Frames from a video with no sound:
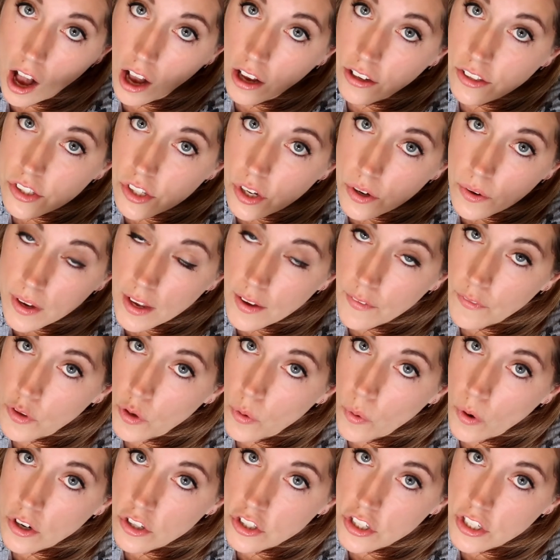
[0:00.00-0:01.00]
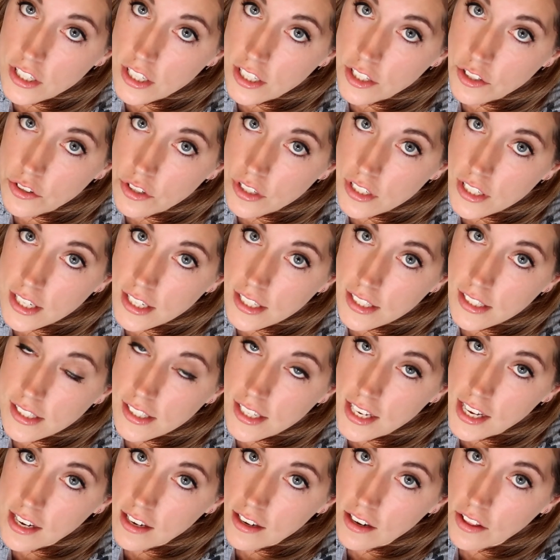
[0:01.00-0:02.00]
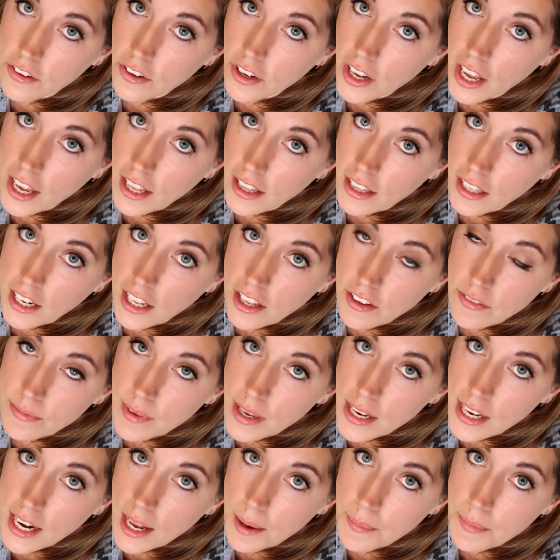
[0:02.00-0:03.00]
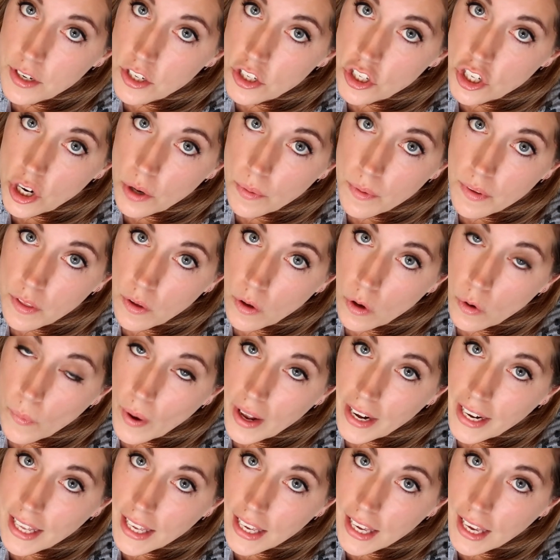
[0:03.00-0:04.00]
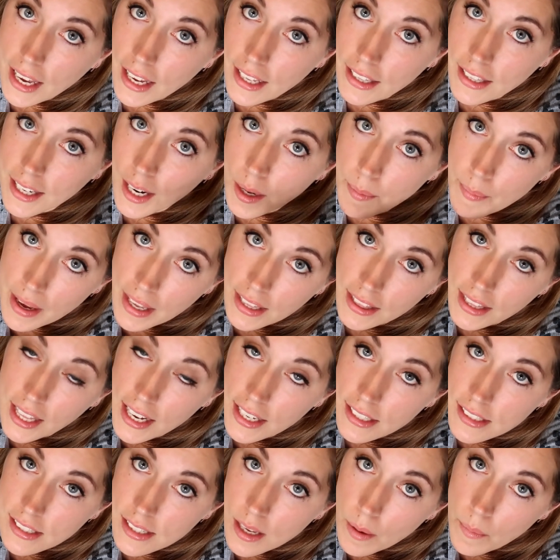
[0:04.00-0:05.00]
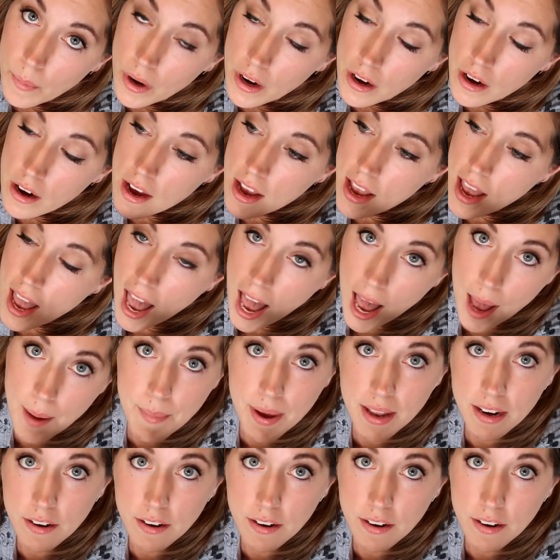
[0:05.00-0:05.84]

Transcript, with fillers: Also, if you are just interested in seeing another cake that I've made, I'm going to share with you a wedding cake that I made last summer. I